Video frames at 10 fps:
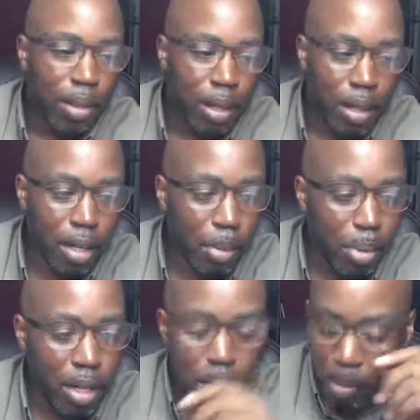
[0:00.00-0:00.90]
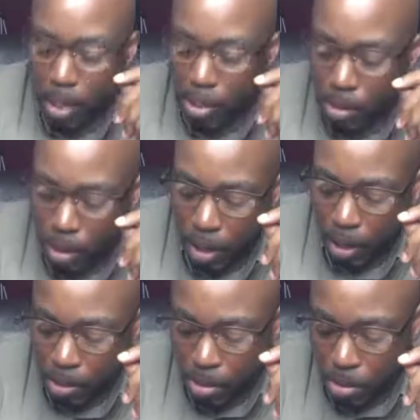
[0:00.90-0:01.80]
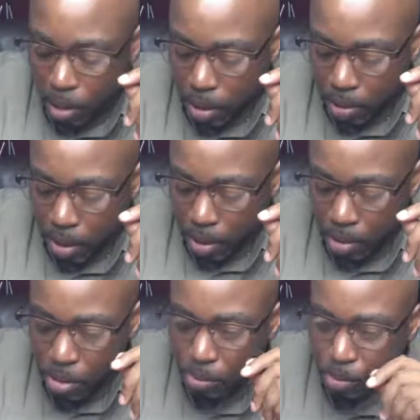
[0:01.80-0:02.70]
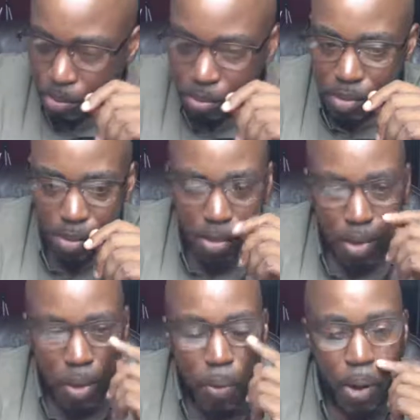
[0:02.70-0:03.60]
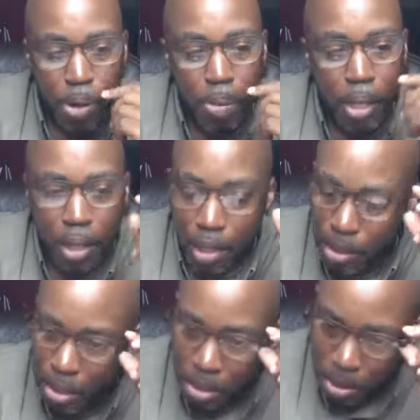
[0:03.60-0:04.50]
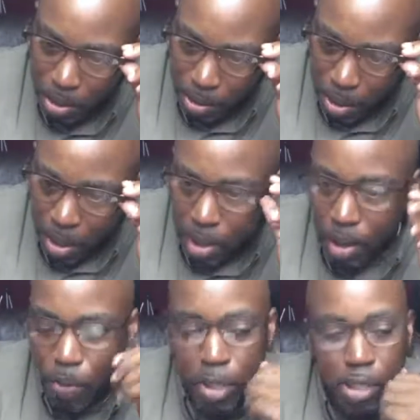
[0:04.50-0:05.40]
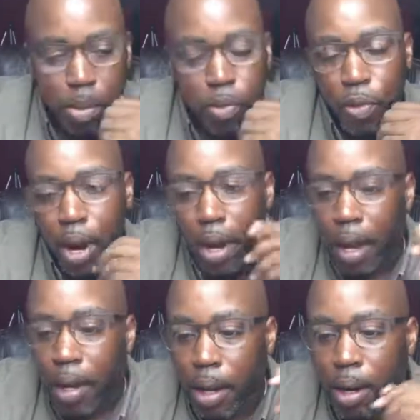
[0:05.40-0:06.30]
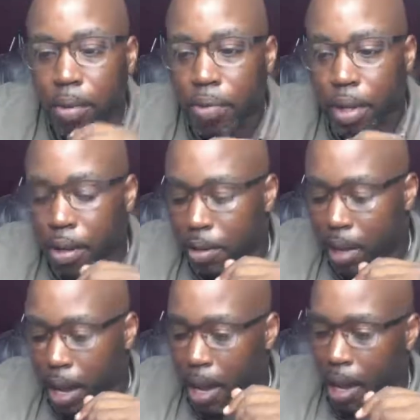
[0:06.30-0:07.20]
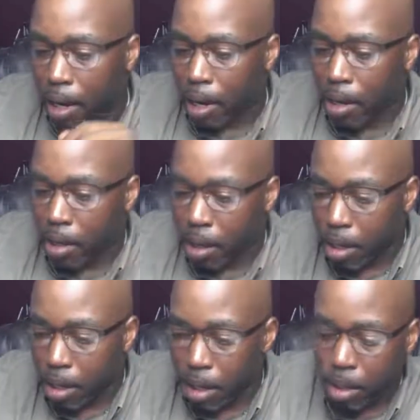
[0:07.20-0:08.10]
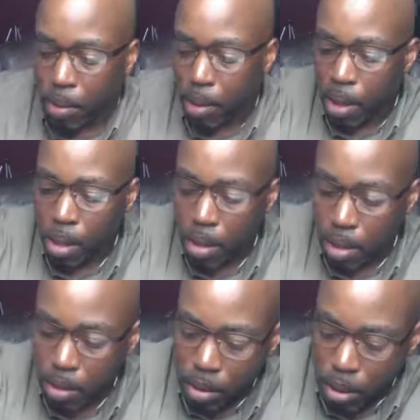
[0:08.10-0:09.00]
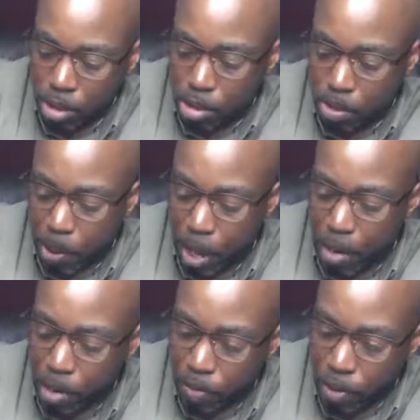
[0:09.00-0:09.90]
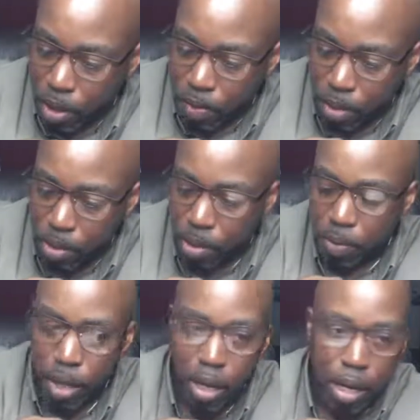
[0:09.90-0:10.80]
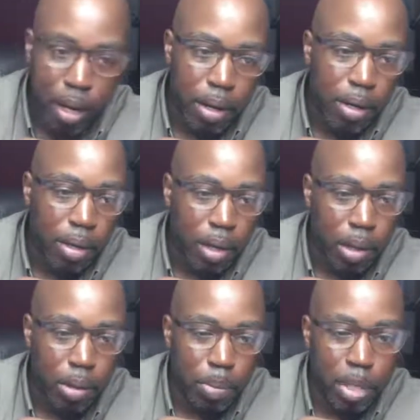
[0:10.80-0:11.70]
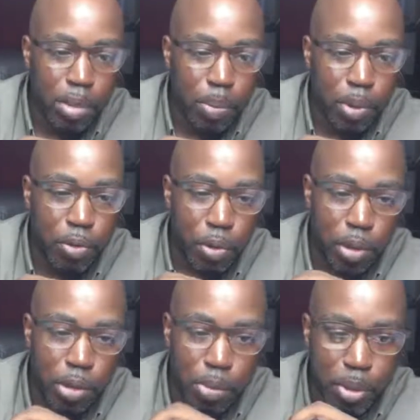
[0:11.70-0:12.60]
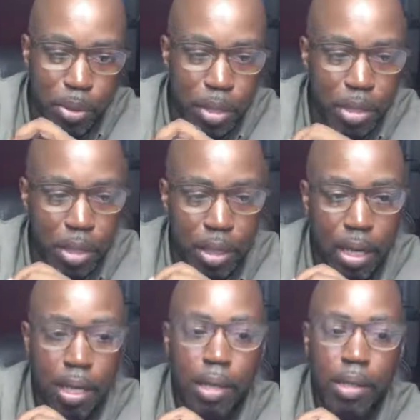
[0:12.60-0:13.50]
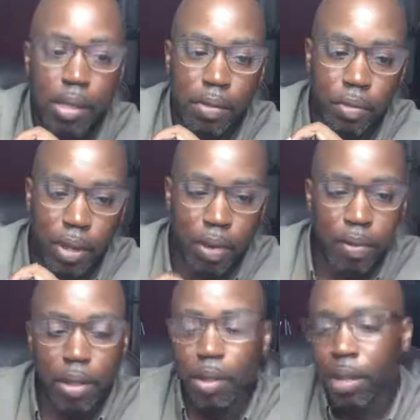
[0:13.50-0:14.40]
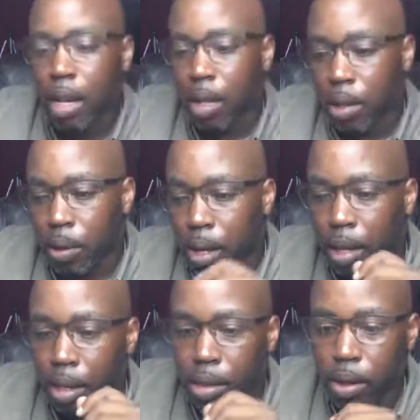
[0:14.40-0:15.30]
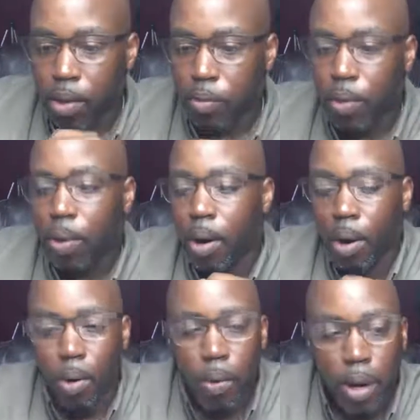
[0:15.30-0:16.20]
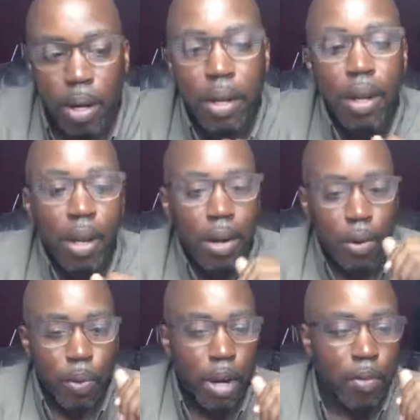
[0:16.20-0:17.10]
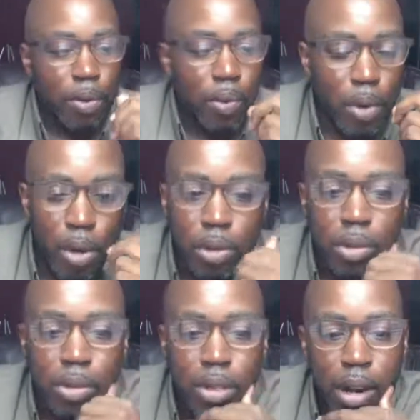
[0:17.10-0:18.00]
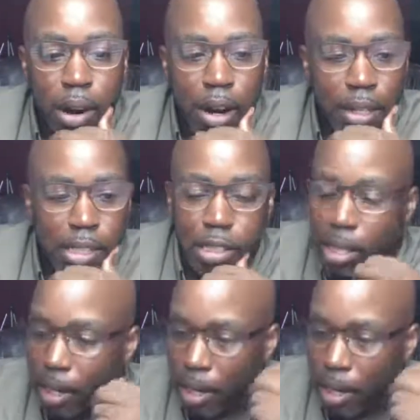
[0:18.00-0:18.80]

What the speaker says: It could be it, Mace. All right, let's get started, man. Listen, welcome again to the show. Originally, before I got cut off, y'all, I highlighted a spot in Fayetteville, North Carolina, called the Best of Both Worlds Beauty and Salon. It's in Fayetteville, located at 3401 Rayford Road. All right, listen, they